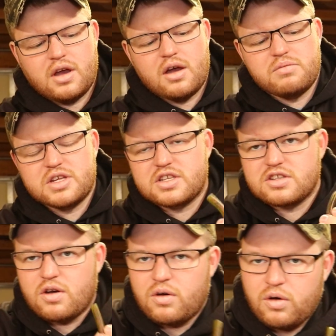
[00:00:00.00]
This
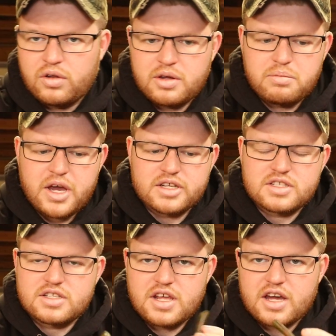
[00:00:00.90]
is only
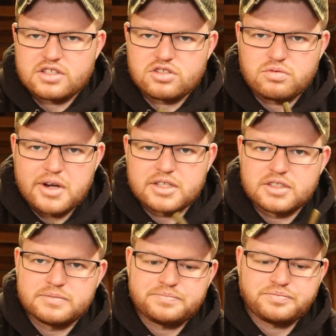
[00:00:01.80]
best Texas
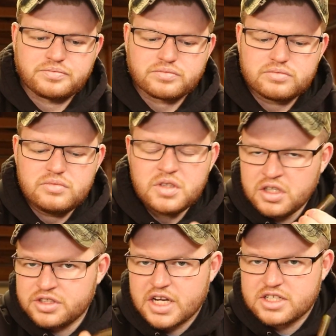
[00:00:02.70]
rigged.
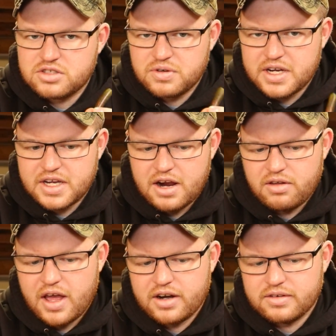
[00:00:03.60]
Texas rigged,
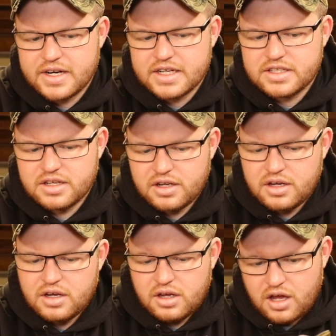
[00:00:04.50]
Carolina rigged
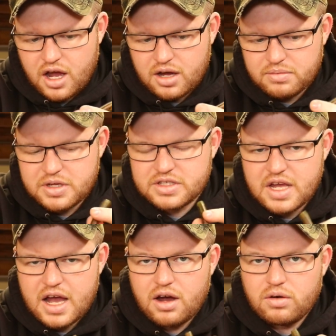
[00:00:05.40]
is
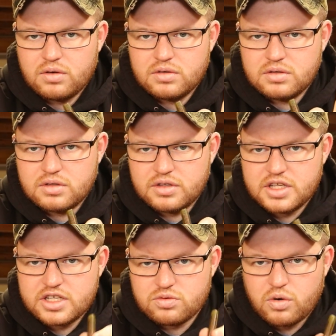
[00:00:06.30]
how
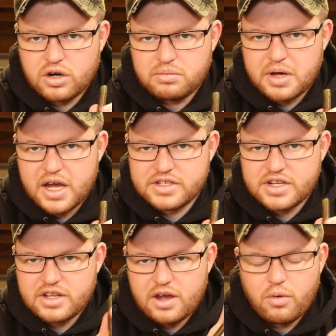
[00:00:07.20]
these work best,
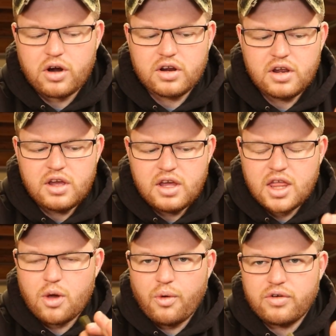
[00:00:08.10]
and they work
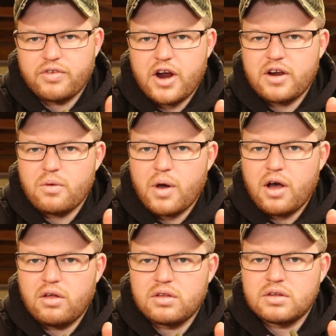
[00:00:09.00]
very
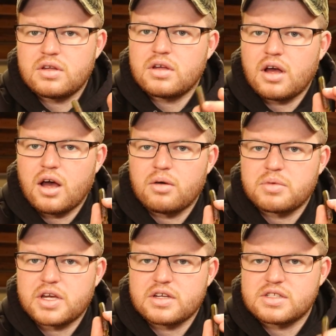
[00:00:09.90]
well
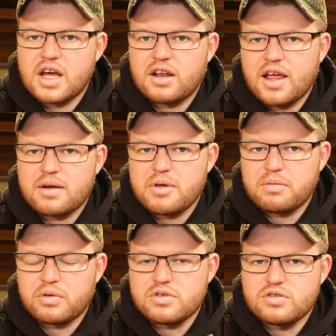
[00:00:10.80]
because not a lot of
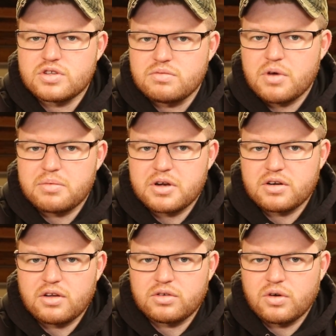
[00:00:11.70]
people use them up here
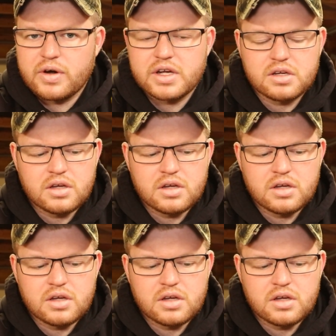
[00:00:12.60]
in Illinois.